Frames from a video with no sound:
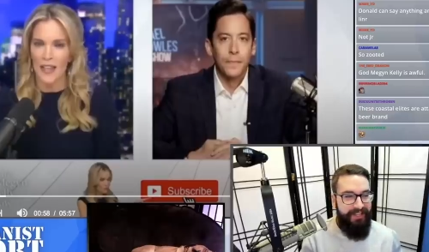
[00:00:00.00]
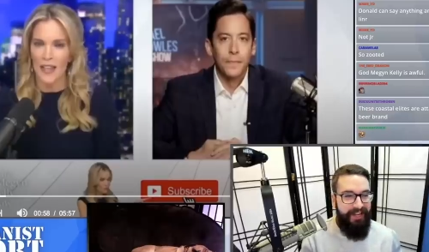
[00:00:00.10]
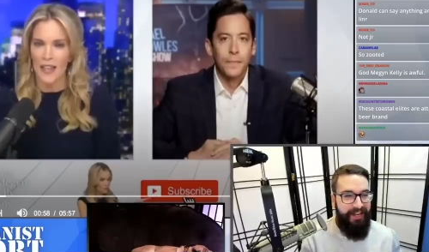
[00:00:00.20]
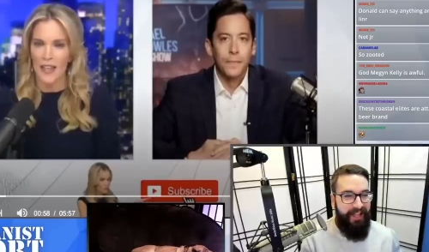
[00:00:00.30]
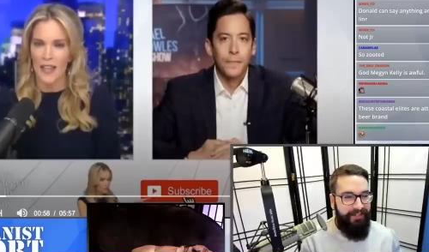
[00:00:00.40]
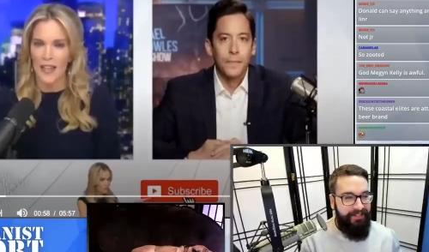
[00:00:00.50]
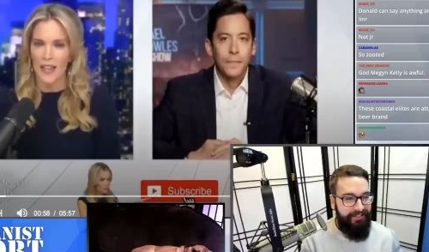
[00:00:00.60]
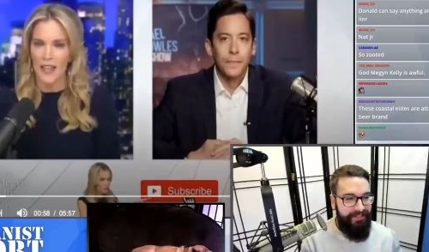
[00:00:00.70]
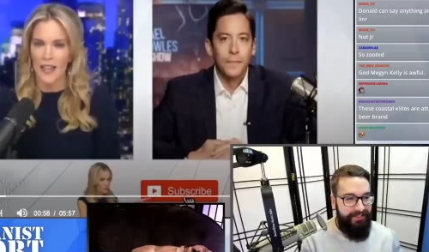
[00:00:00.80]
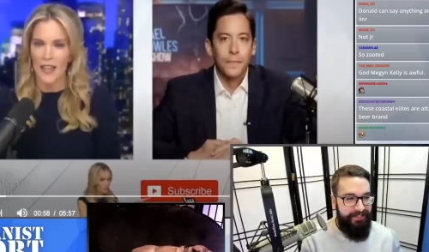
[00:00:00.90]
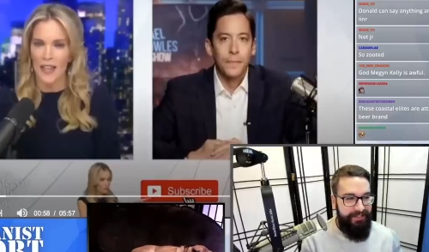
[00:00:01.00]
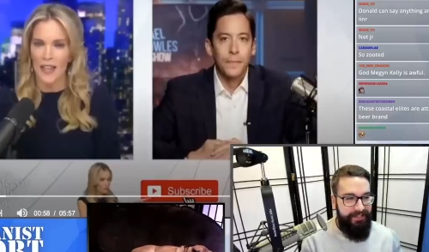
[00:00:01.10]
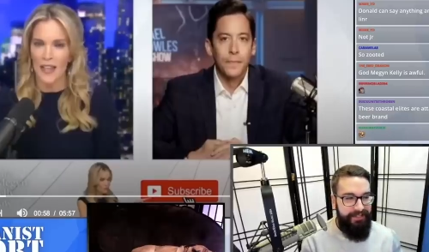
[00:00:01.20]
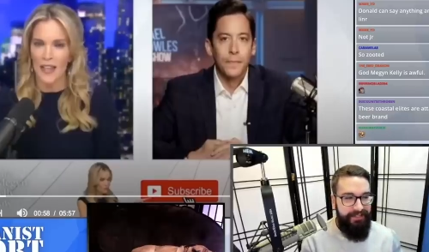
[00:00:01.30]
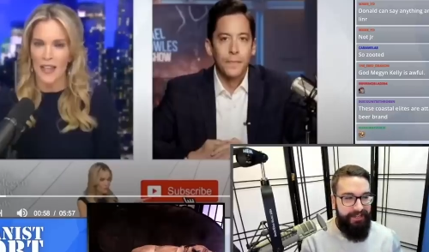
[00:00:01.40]
Speaker 1: uh, and just
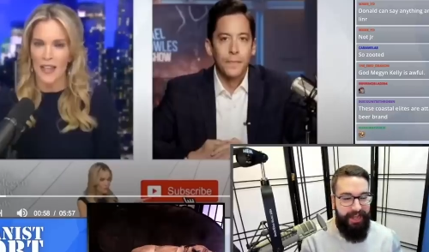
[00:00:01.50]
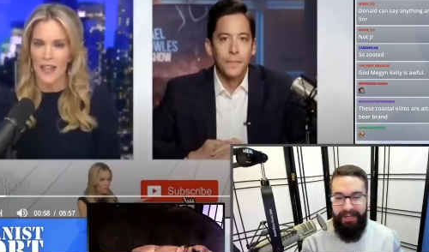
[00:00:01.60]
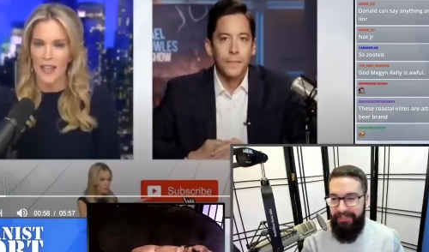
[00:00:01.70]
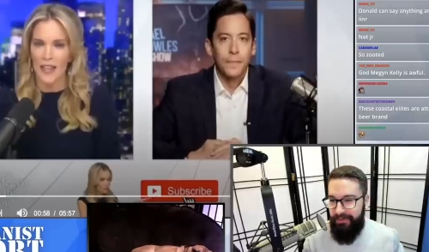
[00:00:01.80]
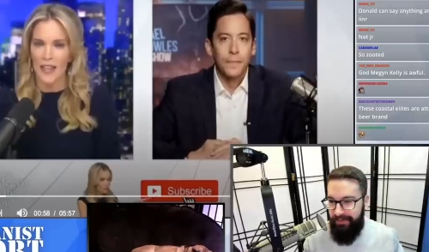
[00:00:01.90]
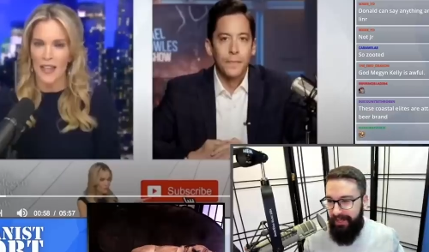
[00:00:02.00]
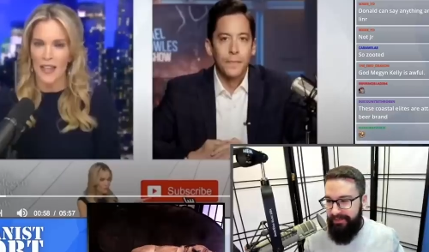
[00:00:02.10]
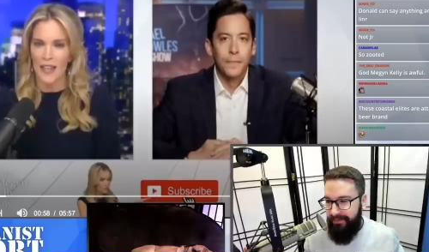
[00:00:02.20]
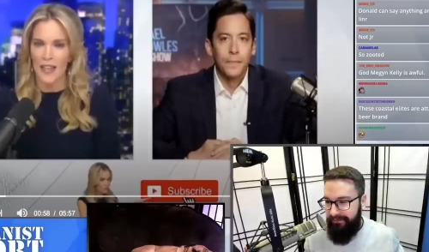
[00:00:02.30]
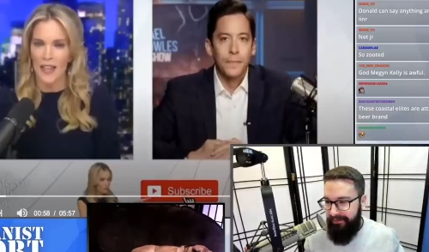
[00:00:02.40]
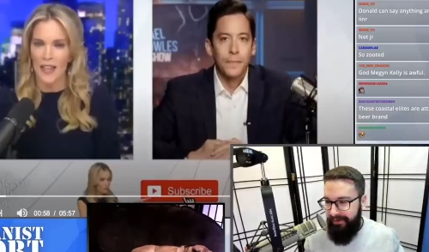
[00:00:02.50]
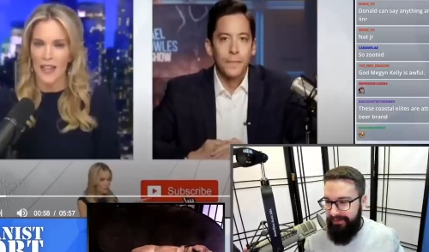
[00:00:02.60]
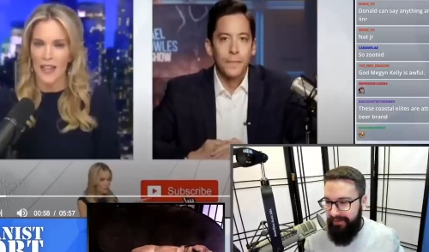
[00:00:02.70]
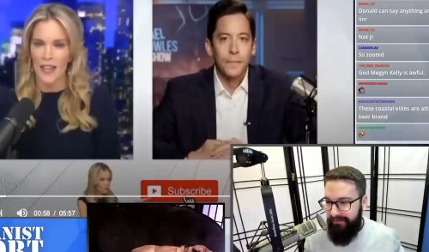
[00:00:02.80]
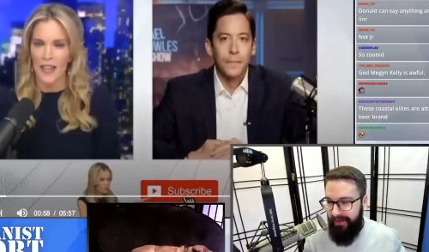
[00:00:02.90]
listen uh, i didn't stream last week
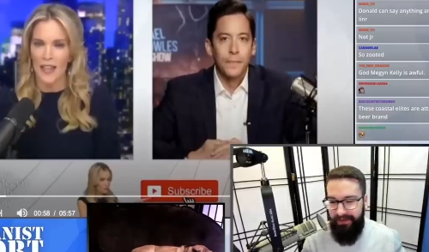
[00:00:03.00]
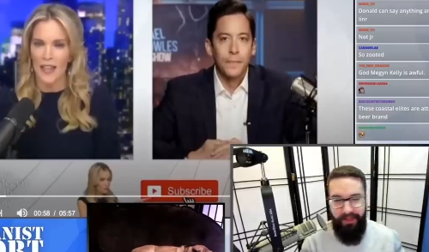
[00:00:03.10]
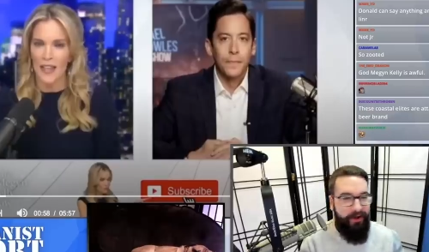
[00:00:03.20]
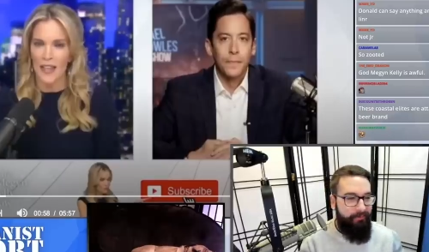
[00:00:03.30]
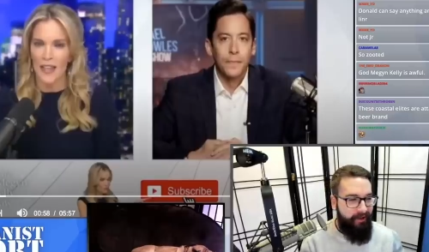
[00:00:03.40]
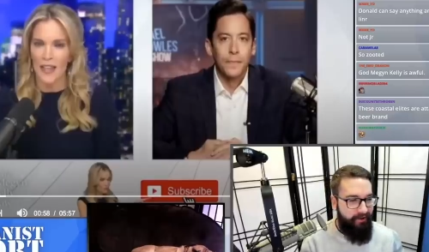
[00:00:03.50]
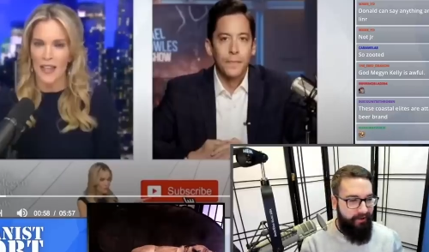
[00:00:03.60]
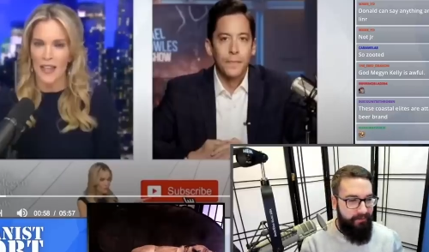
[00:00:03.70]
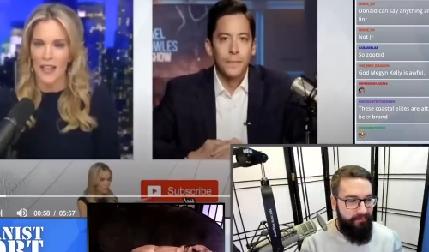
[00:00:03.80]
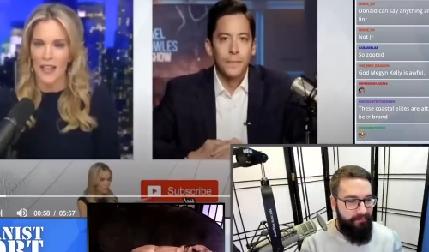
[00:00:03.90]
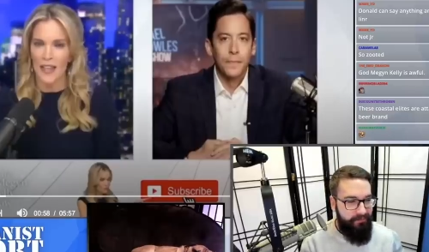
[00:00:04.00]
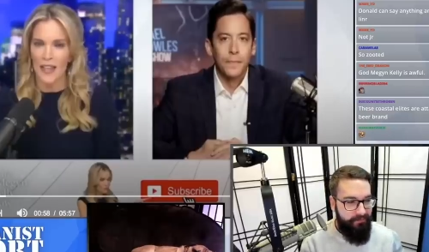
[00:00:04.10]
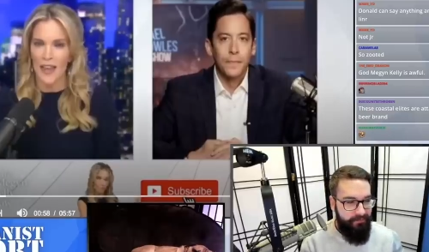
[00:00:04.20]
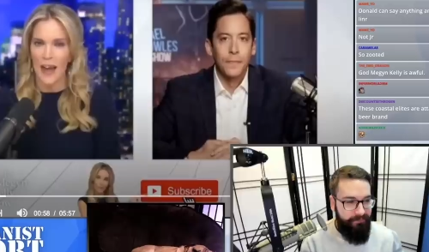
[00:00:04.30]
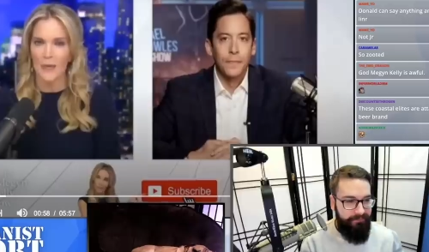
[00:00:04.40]
folks so i've got a lot on my heart
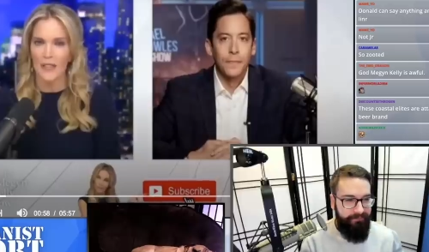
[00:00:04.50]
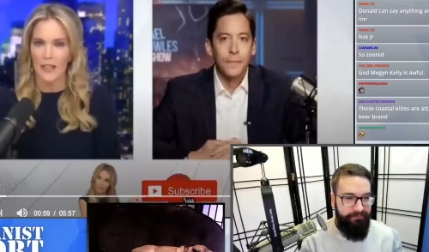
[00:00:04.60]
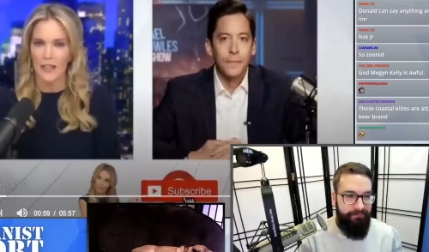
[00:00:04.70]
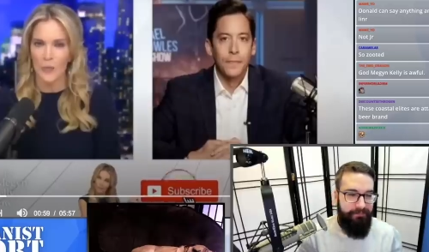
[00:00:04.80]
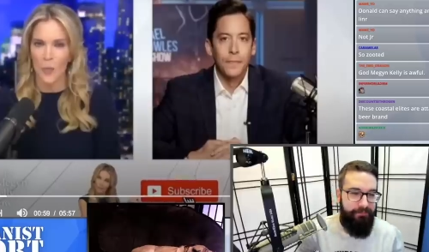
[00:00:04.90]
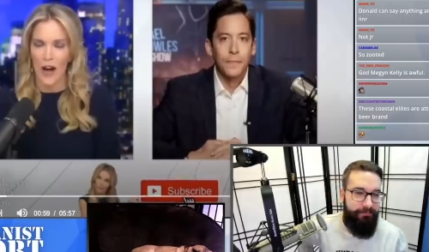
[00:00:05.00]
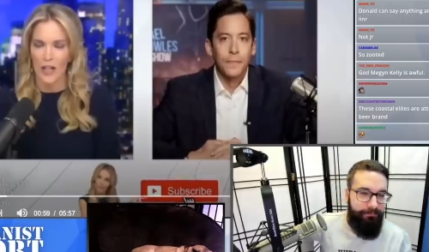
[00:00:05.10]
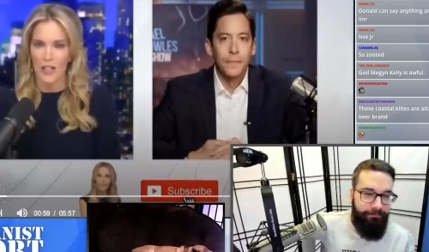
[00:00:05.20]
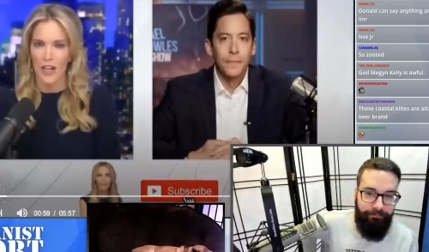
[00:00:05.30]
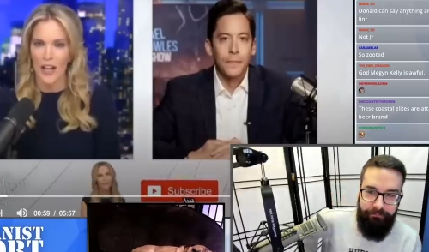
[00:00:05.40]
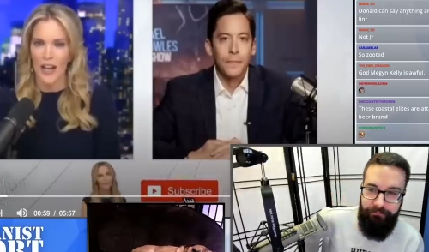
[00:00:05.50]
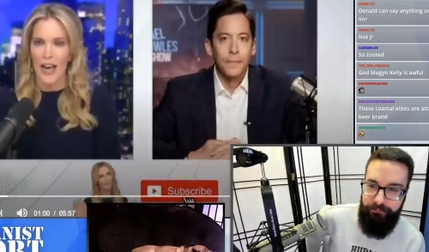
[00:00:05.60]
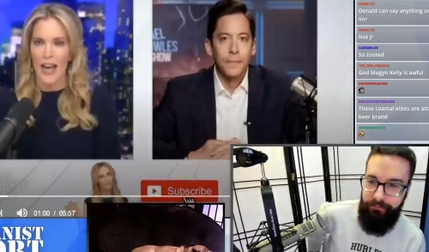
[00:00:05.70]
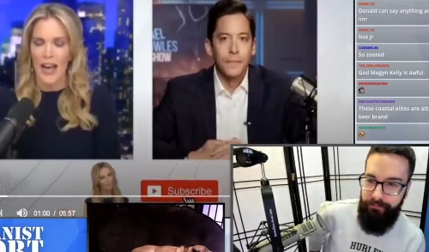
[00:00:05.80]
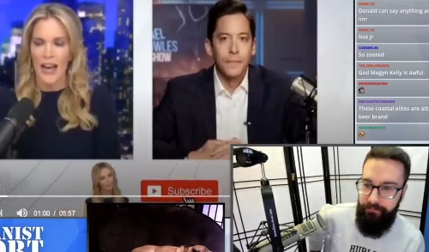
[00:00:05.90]
Speaker 2: that happens on his watch.
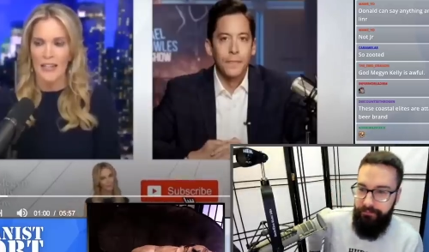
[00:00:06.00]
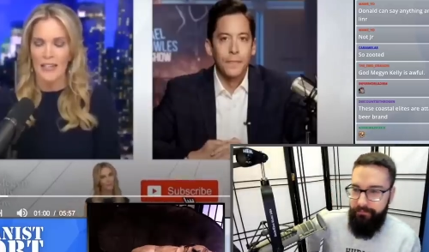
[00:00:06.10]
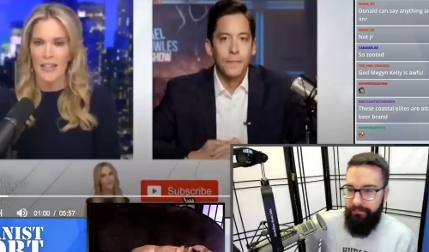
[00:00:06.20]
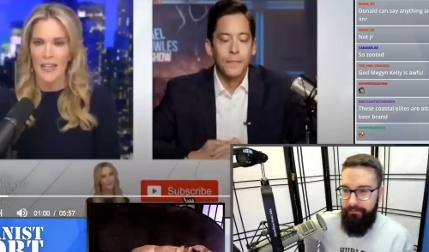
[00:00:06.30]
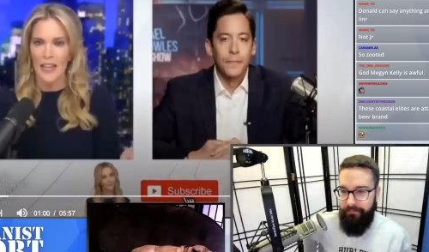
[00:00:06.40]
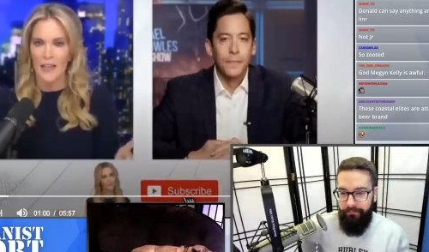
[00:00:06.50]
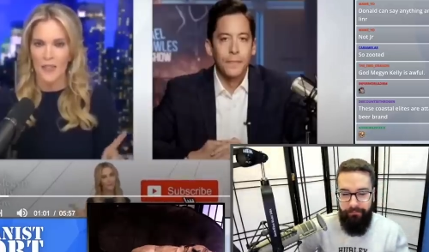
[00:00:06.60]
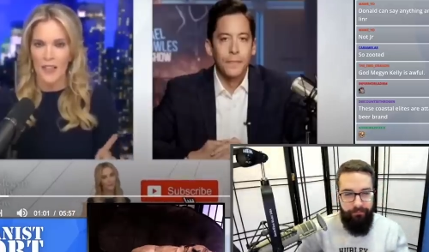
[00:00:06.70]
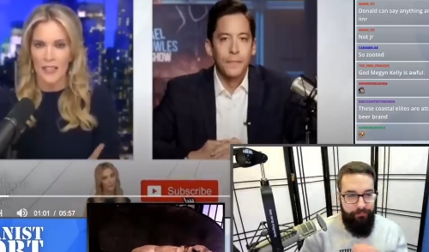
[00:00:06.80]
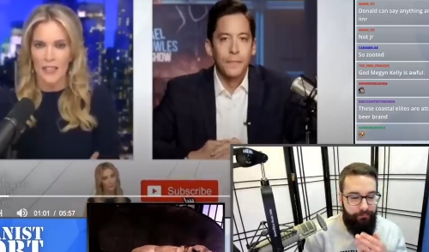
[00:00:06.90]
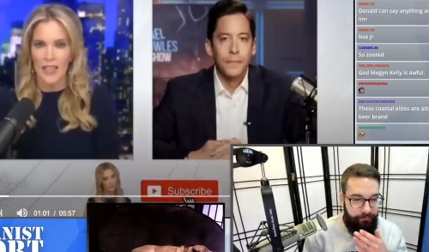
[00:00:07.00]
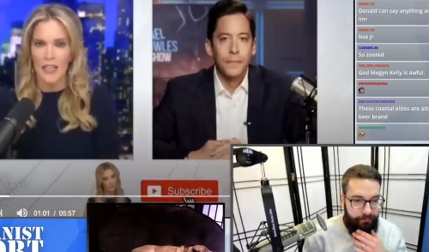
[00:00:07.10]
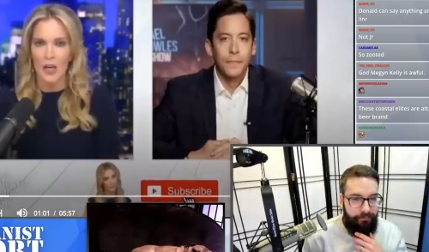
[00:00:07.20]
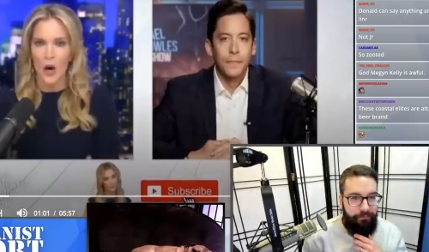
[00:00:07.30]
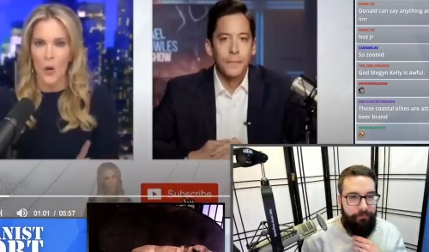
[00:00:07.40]
And if the
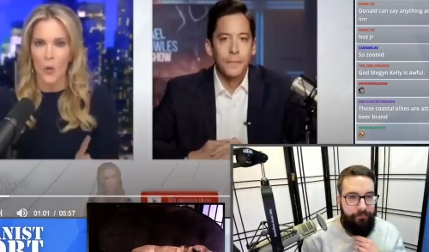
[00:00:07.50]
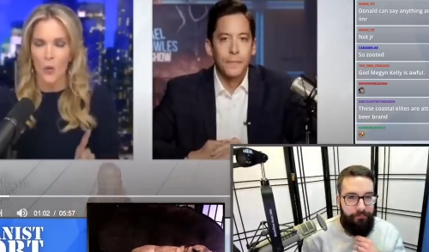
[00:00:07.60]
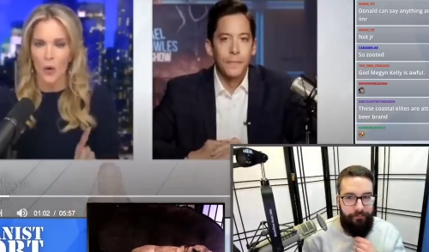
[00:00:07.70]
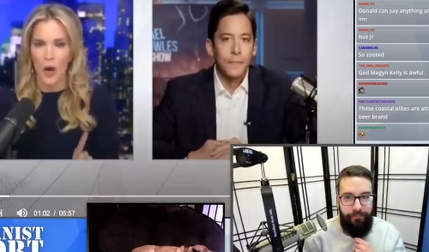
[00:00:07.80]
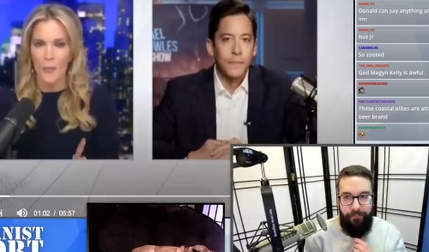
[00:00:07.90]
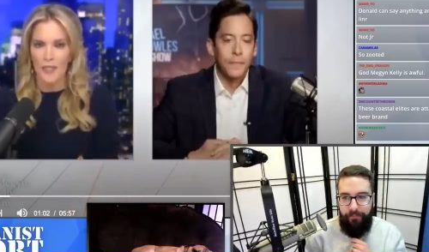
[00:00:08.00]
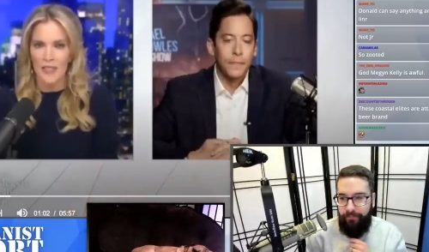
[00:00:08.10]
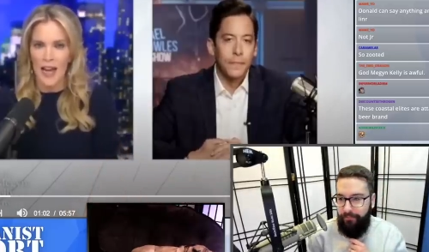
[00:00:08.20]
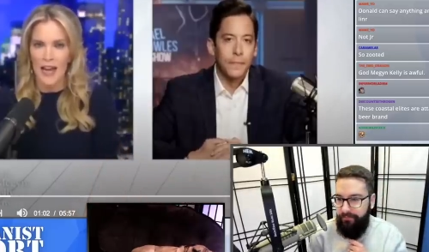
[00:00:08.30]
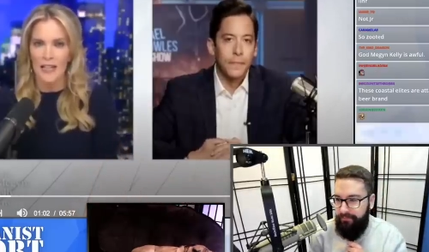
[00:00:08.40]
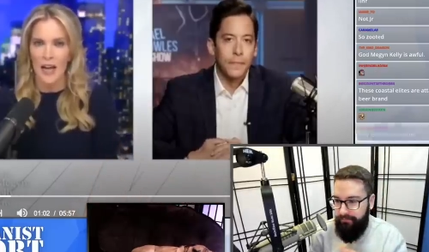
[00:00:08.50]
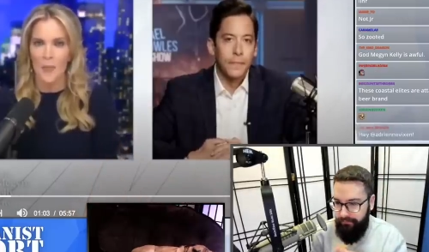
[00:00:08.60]
CEO were upset